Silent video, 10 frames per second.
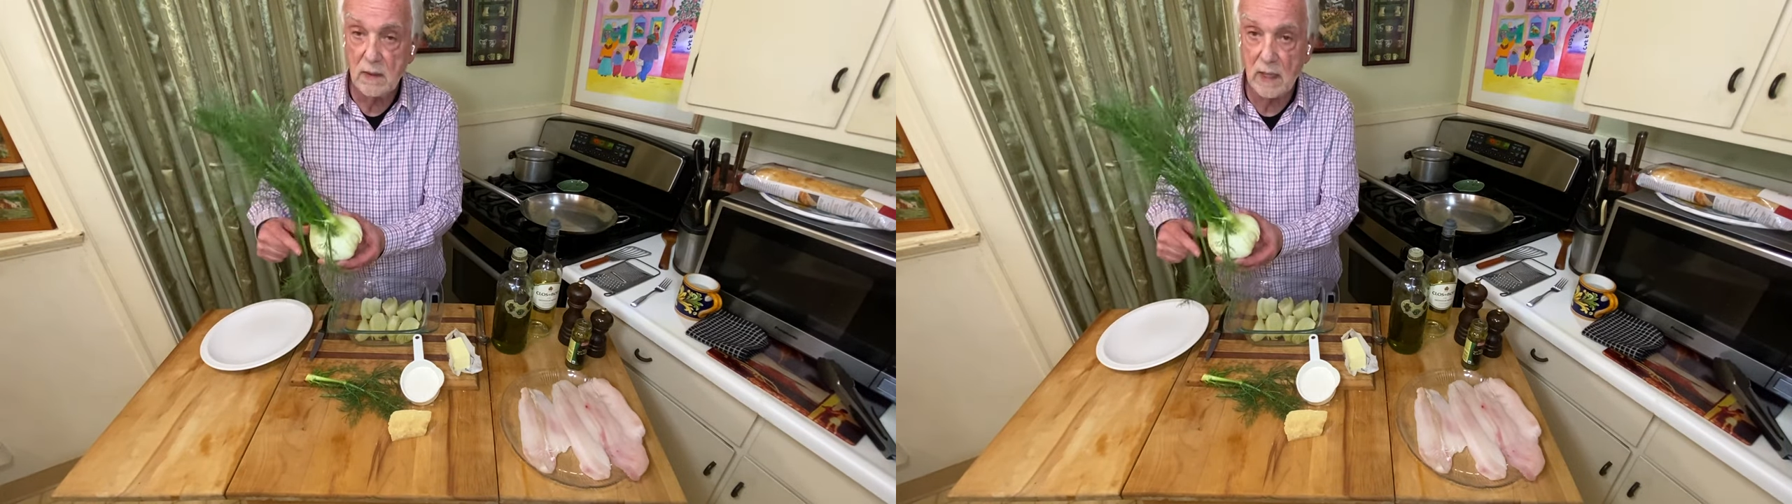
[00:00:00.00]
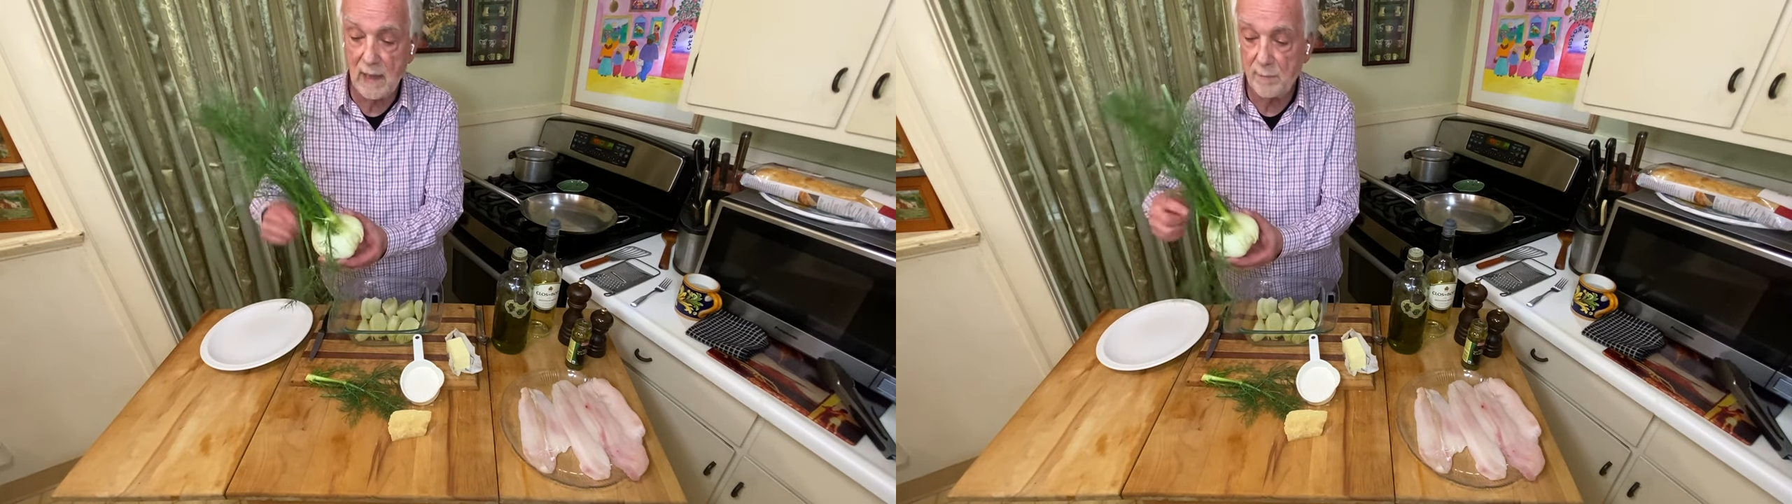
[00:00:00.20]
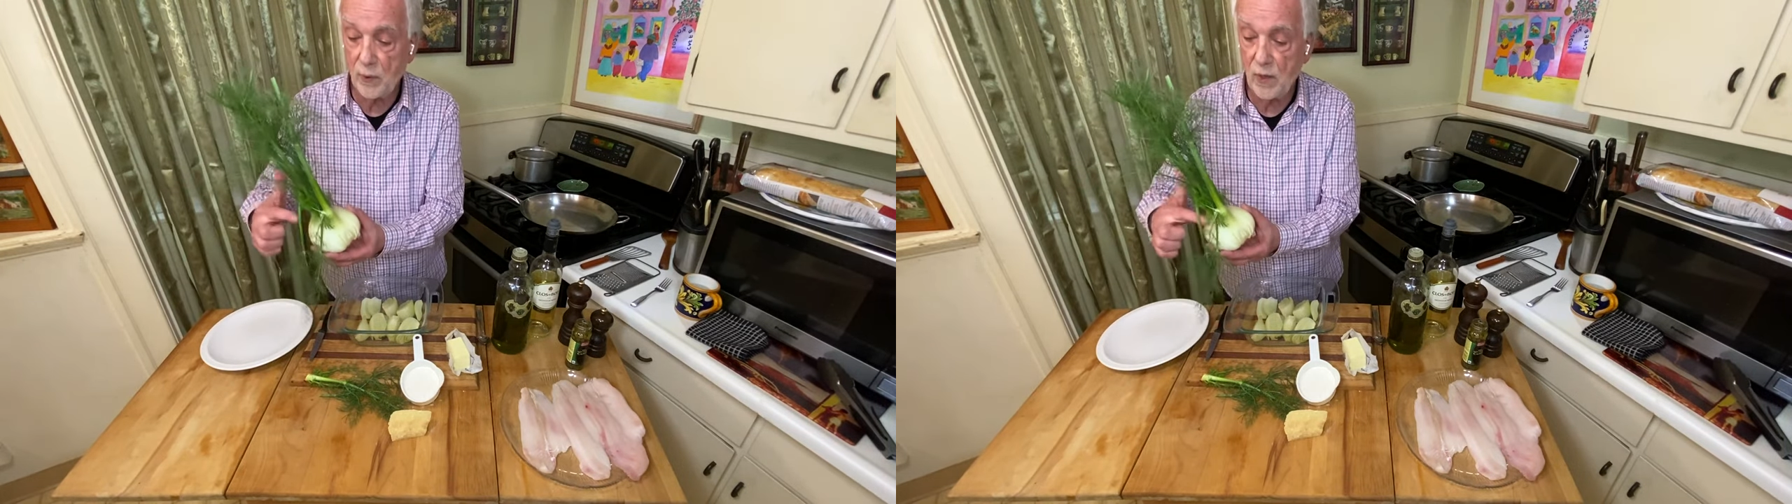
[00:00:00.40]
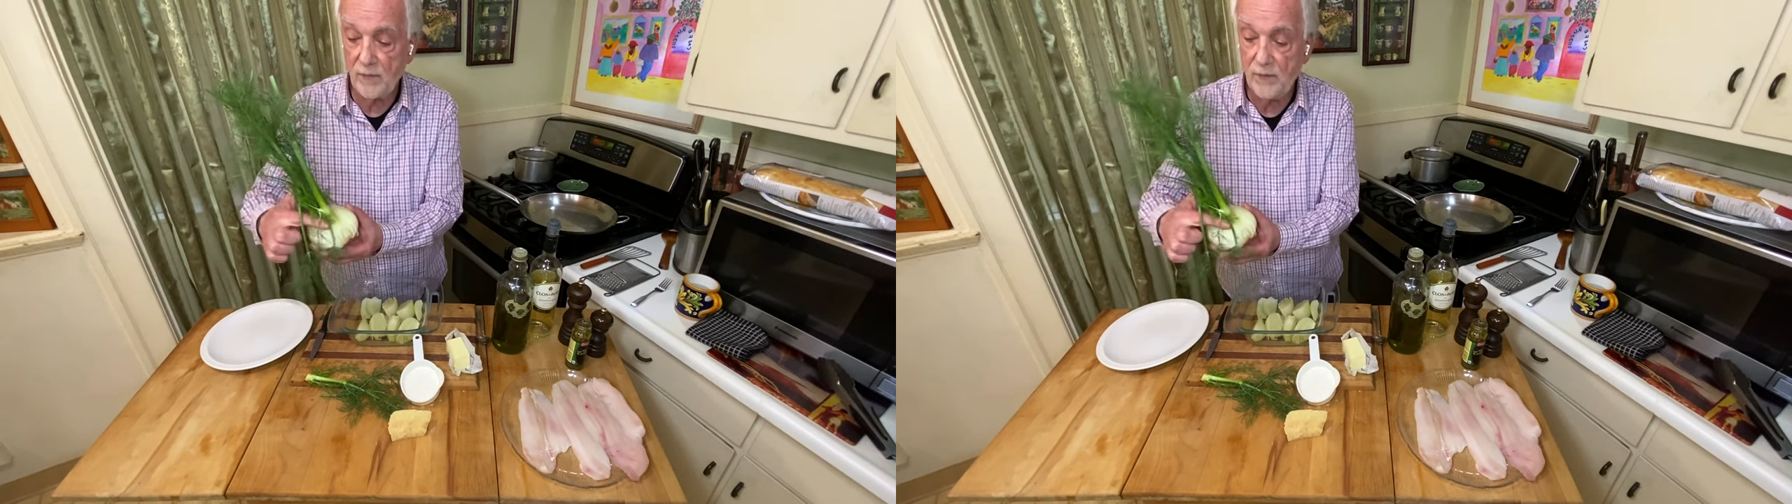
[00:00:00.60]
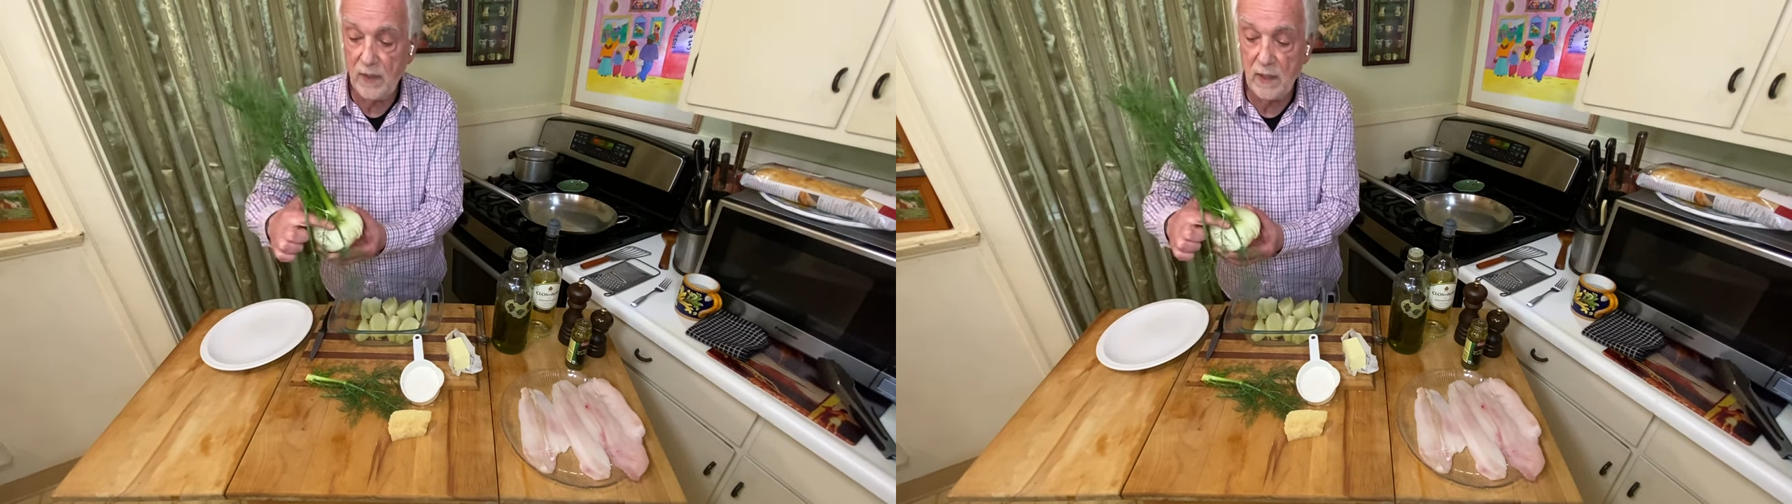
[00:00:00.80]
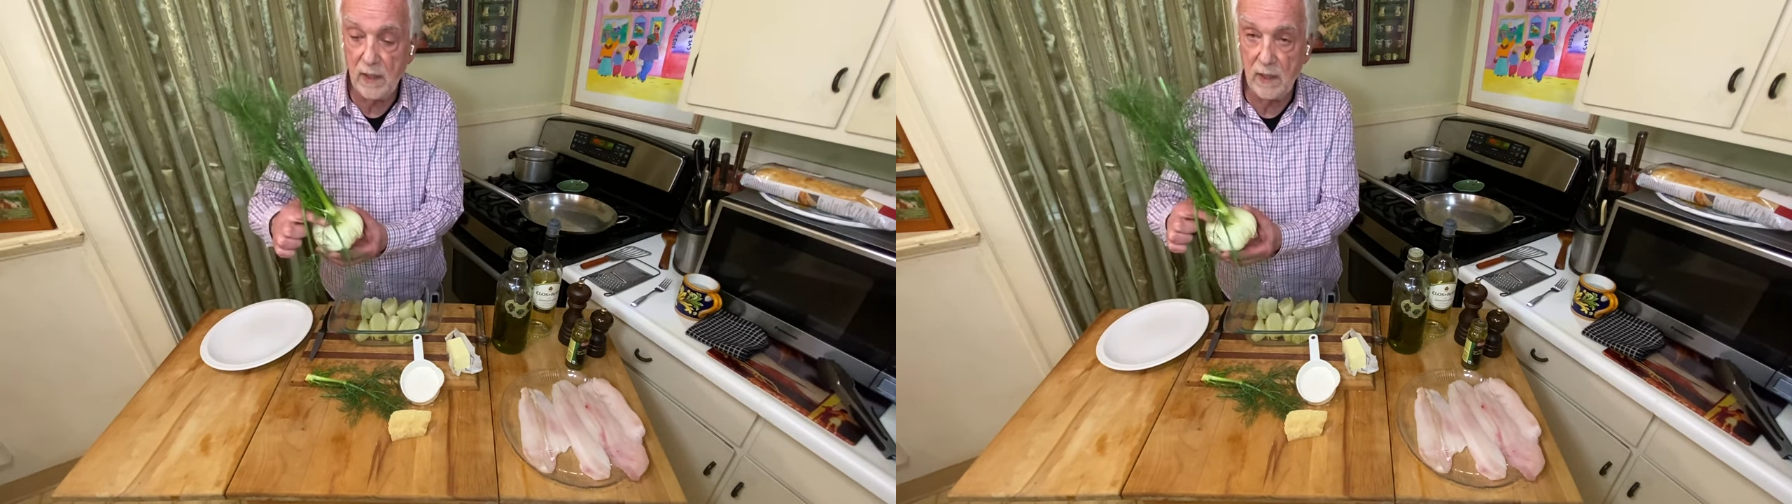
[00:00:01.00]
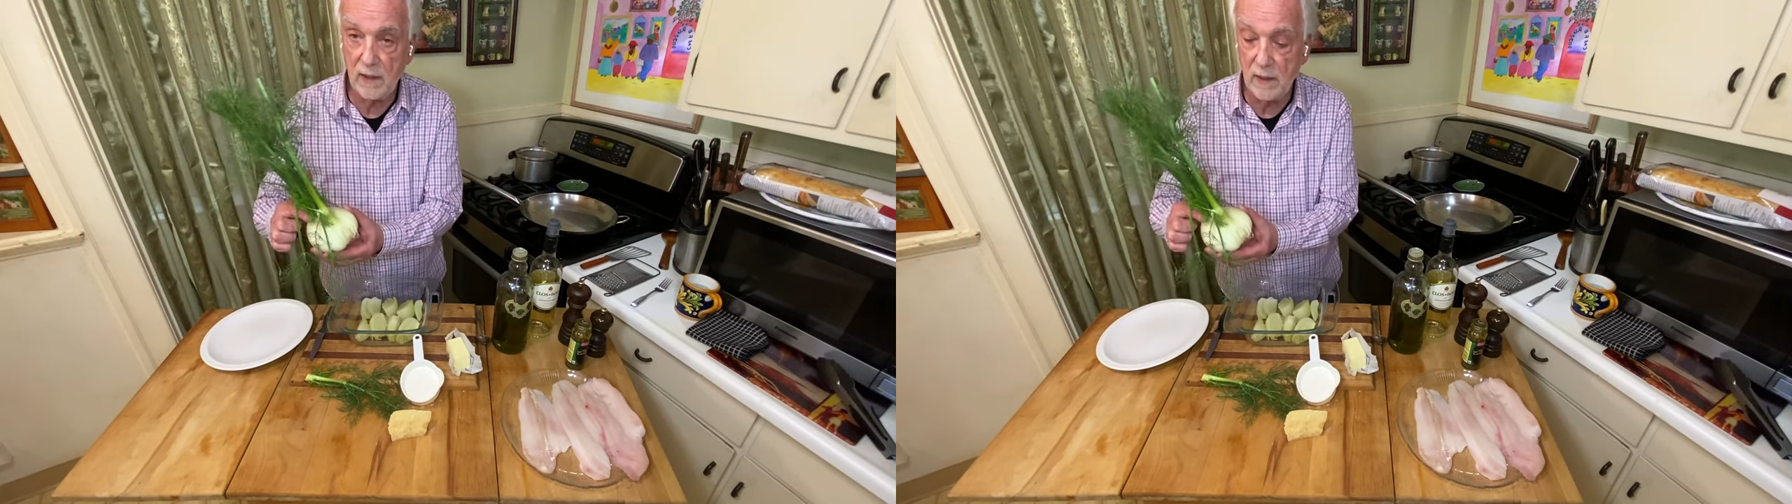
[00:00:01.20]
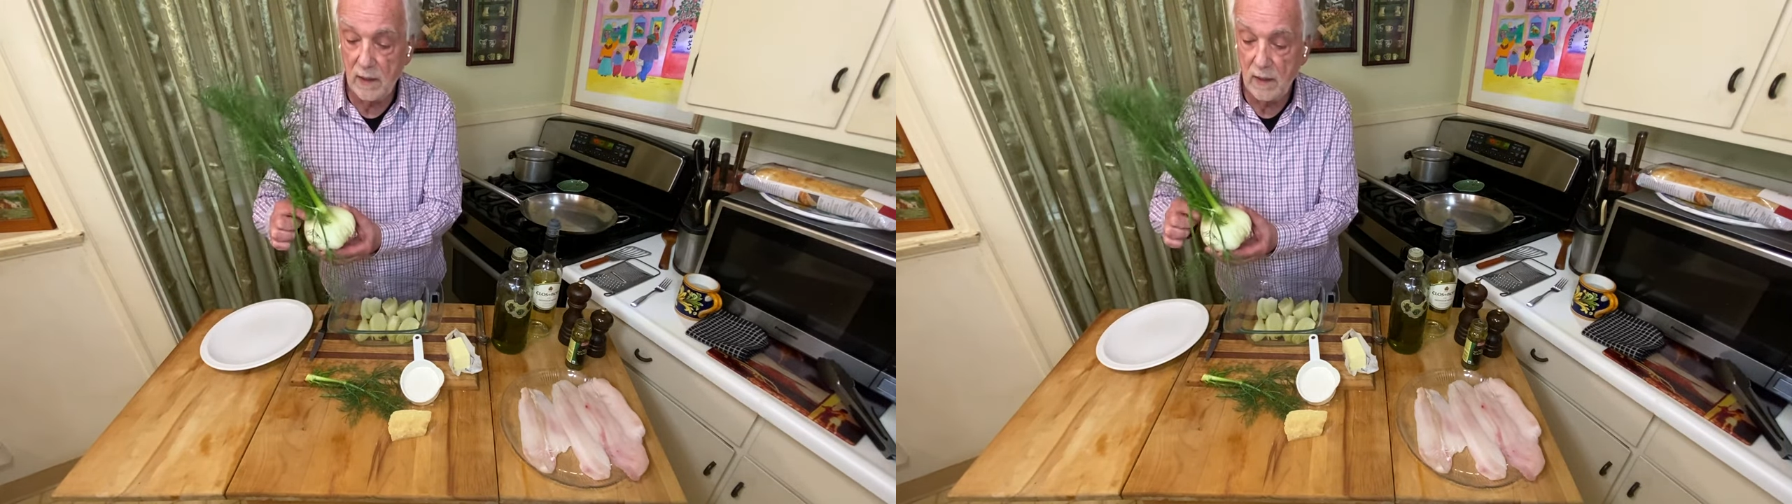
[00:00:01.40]
top off
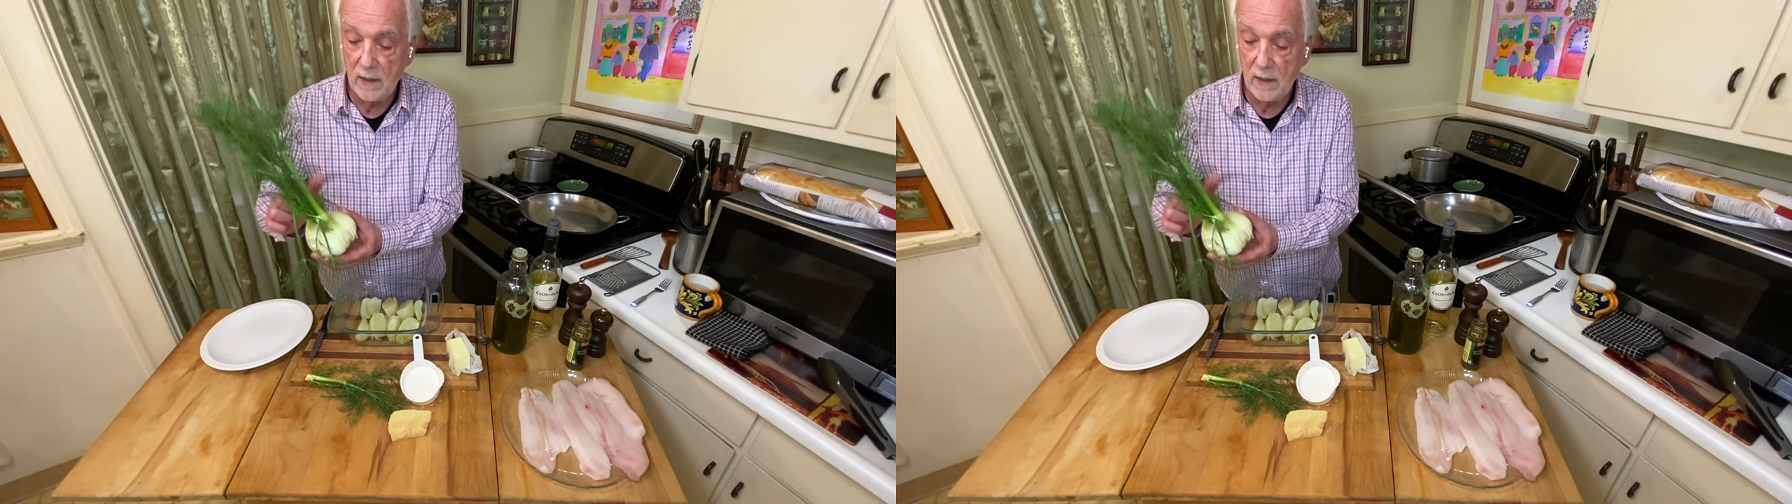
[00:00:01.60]
here,